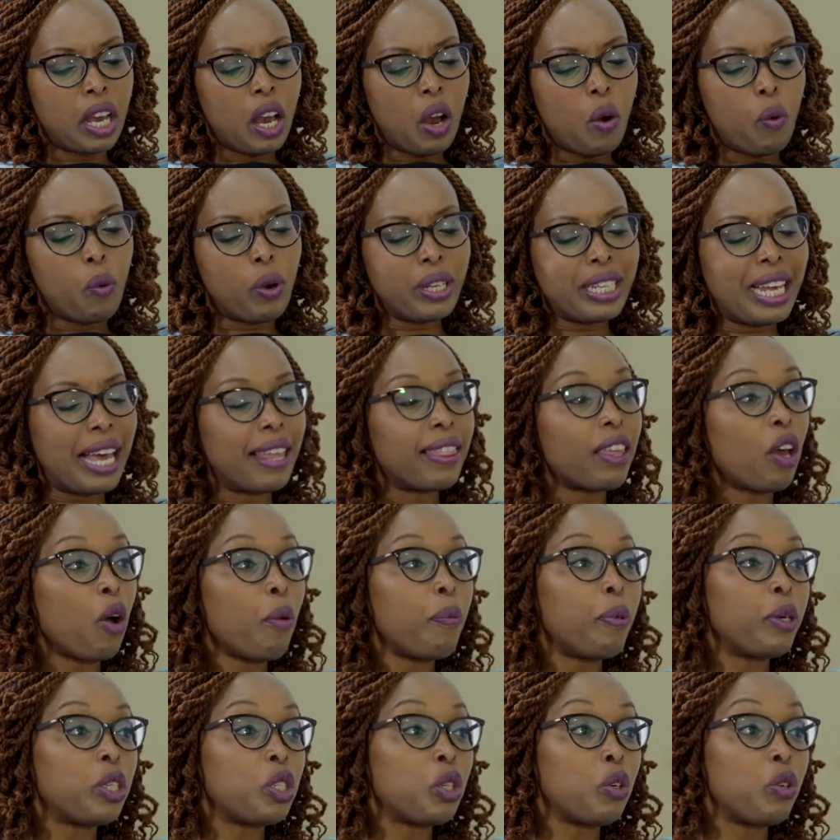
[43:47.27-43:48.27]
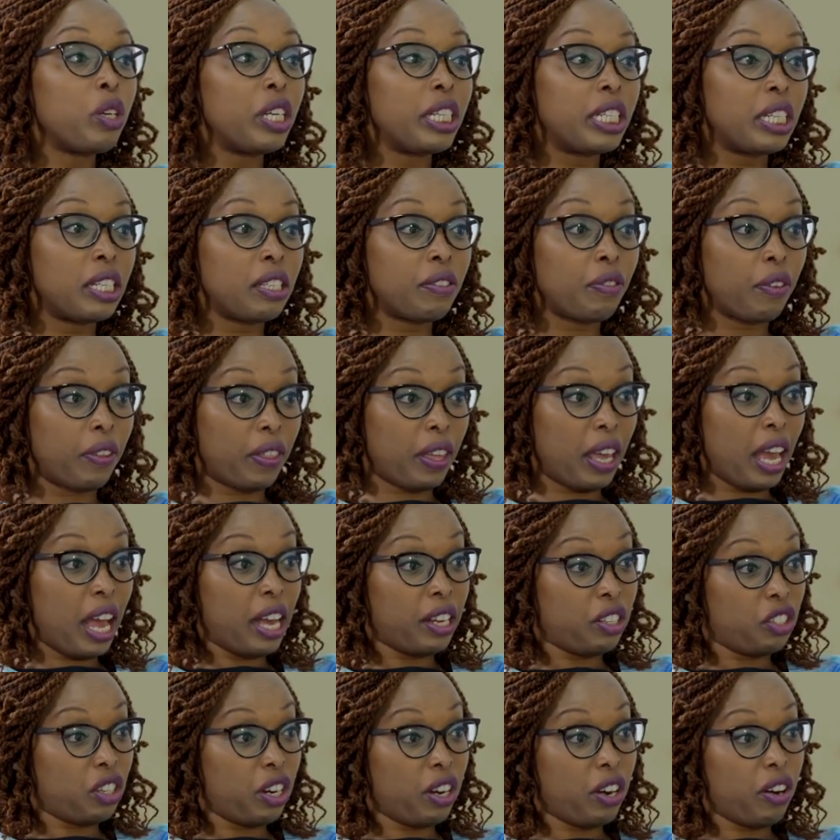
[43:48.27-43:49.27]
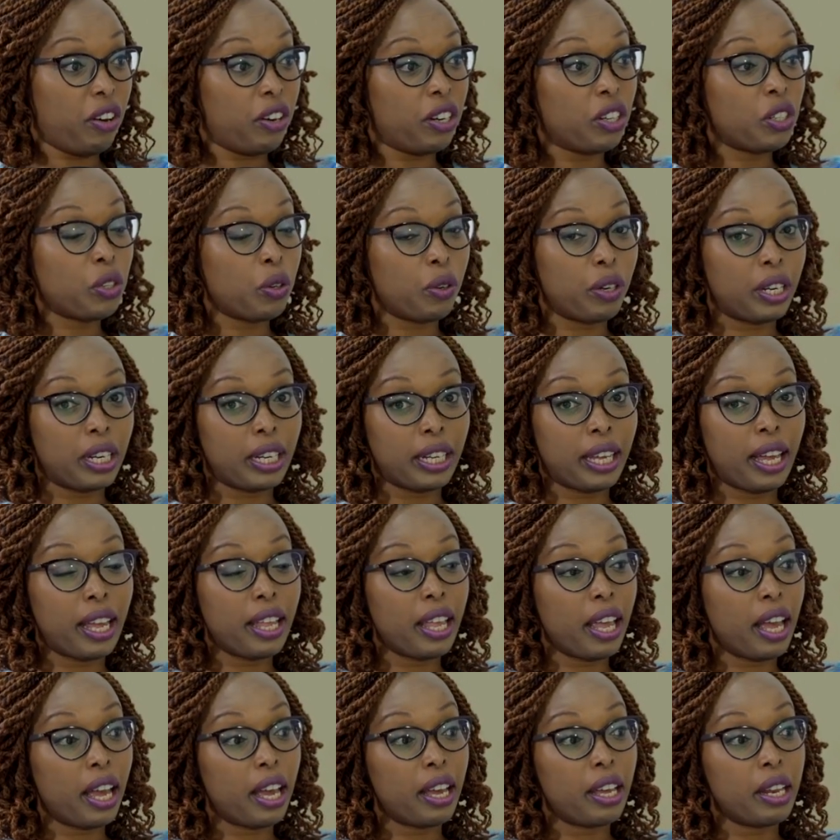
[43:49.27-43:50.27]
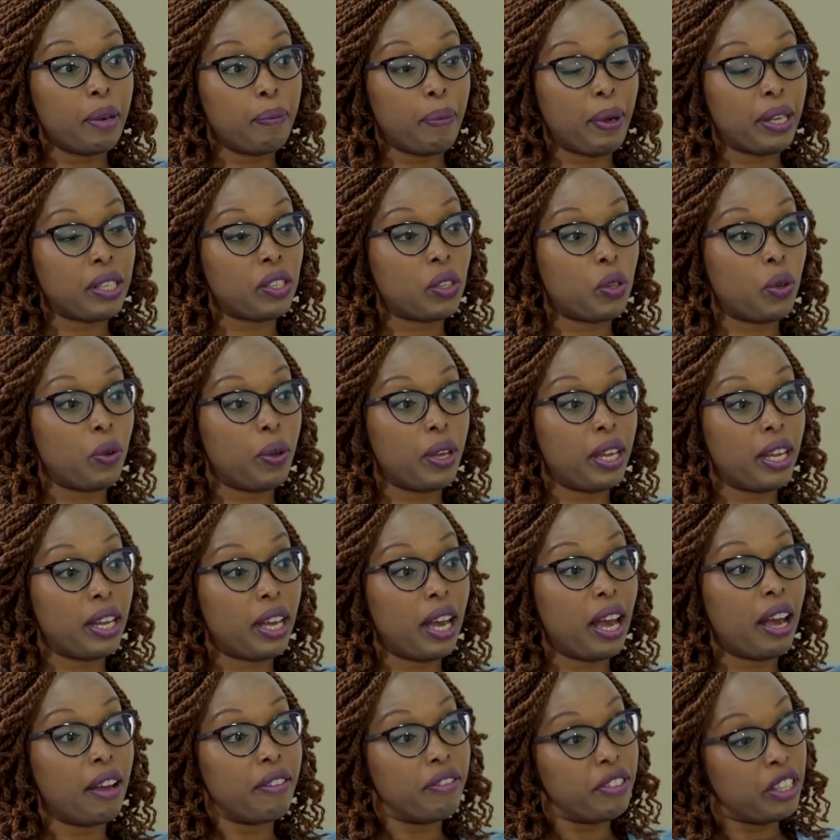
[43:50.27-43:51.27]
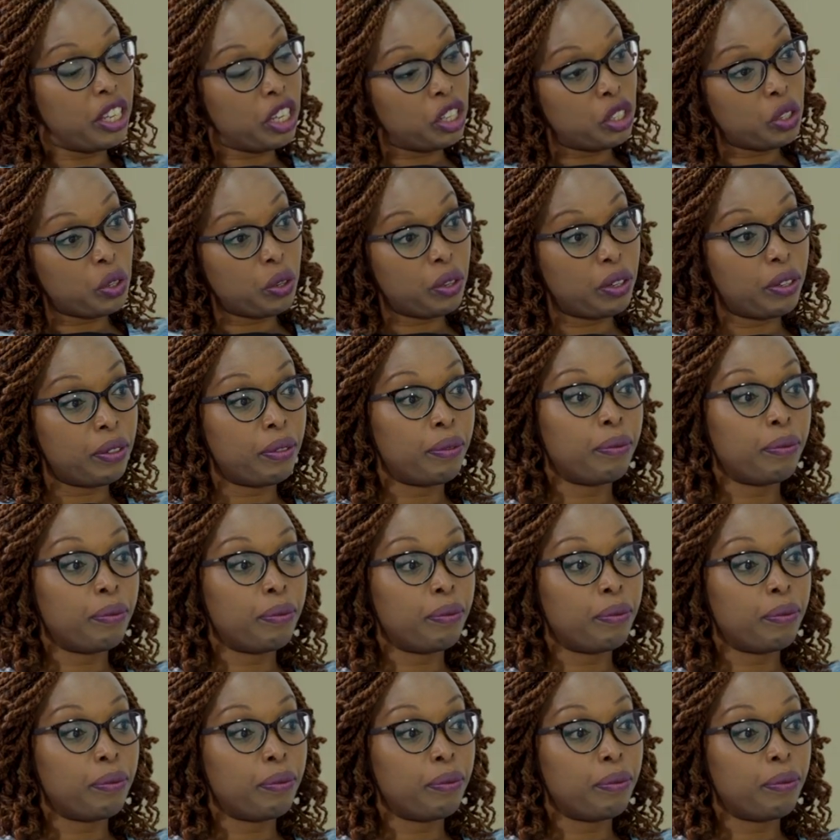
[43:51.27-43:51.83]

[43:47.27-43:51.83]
what are the opportunities for the young generation in Kenya in pursuing aviation.